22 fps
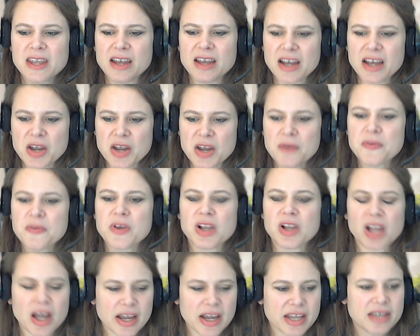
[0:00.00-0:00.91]
enough
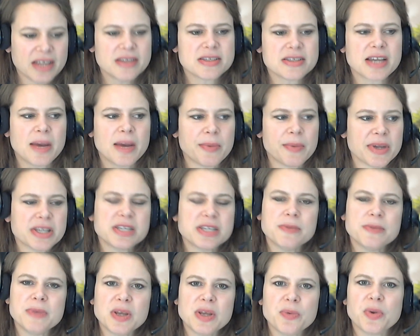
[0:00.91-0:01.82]
clients coming
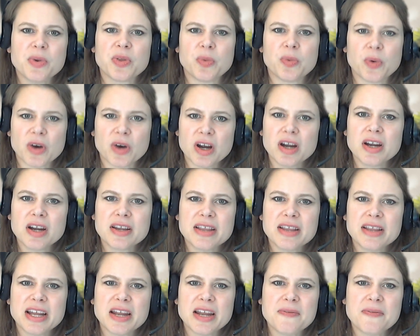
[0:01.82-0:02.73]
to me with work
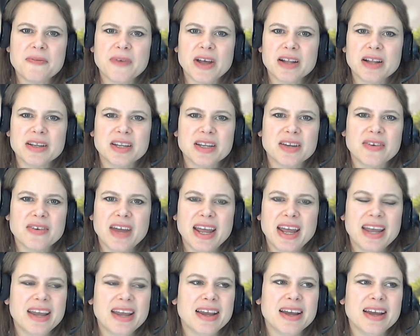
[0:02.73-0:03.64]
that I felt, you know,
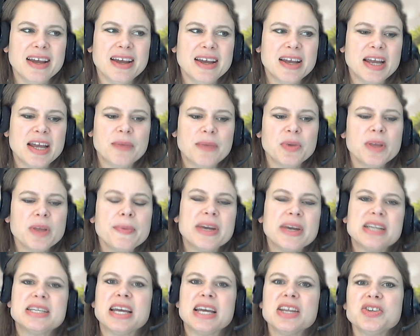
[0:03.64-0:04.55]
hey, and really my
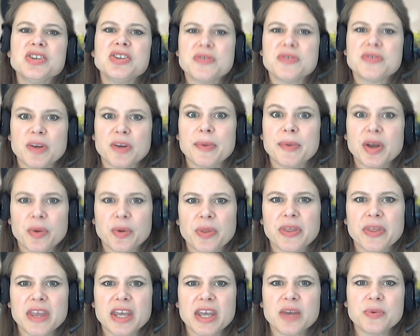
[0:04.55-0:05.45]
intention of starting my own
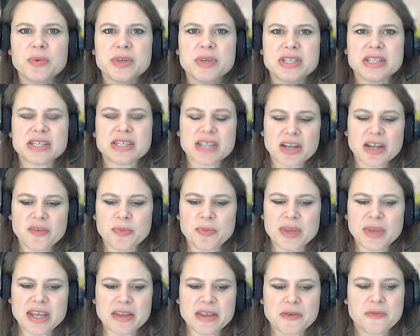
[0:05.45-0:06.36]
thing was instead of
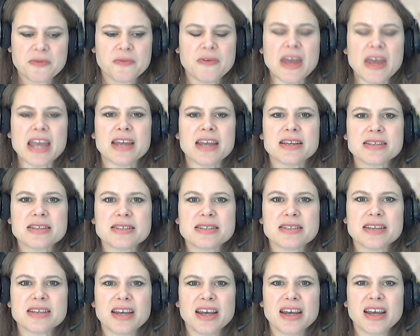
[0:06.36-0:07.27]
being the
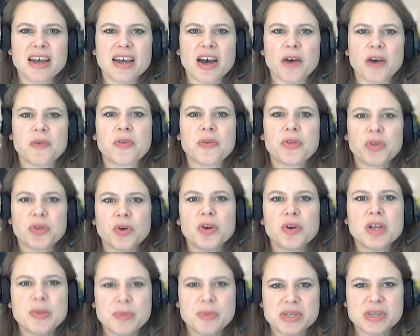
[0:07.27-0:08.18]
face of
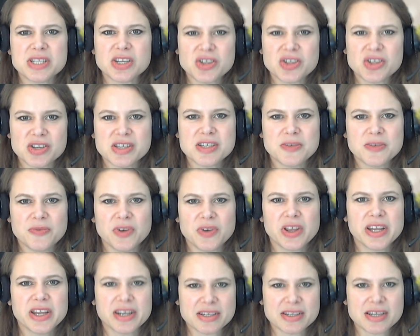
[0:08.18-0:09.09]
30 positions to fill at a